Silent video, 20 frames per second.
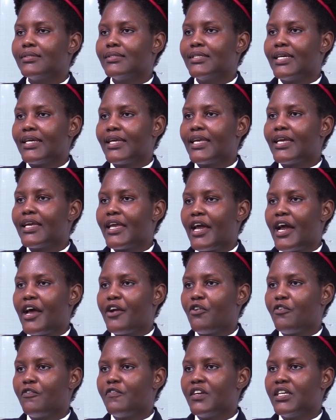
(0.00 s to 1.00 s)
taking
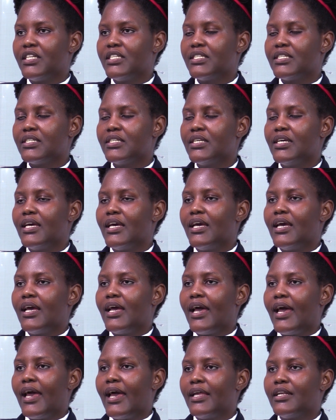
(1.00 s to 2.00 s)
care of it,
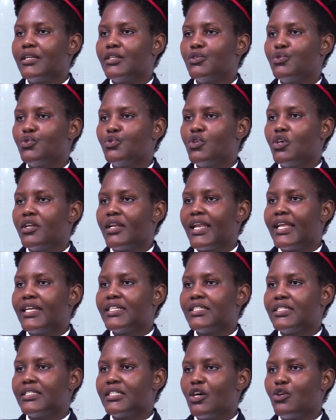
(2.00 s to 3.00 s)
and you don't
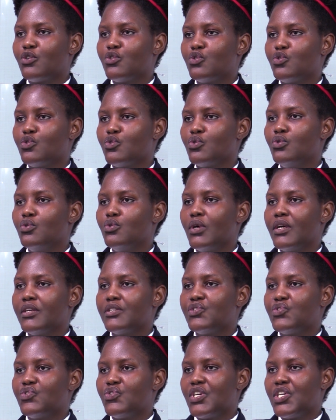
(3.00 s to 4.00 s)
let it out to
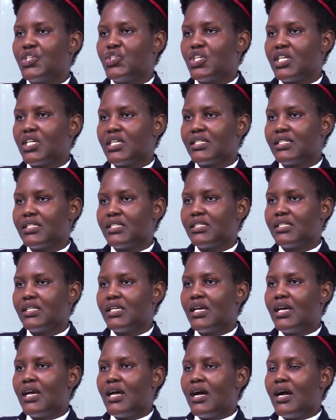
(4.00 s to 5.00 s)
strangers.
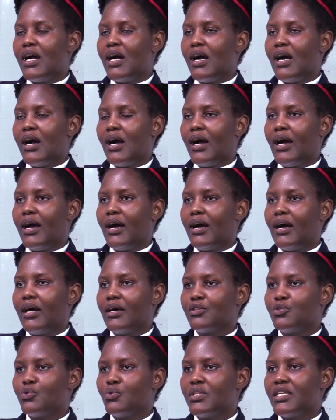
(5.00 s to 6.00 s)

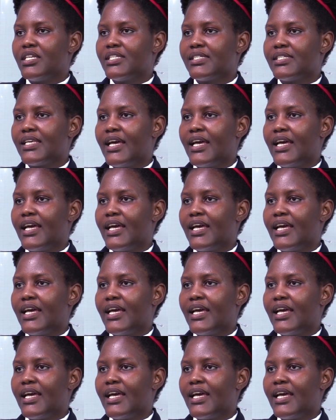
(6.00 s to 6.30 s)
To this